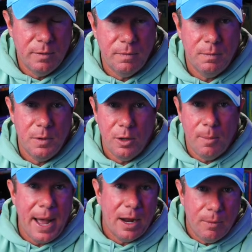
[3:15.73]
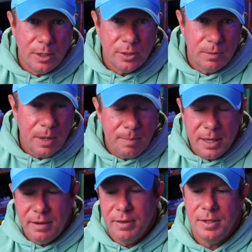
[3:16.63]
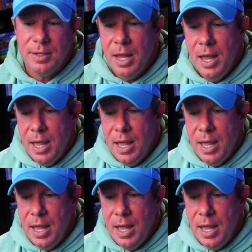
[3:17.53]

So if you go back and watch the replay of this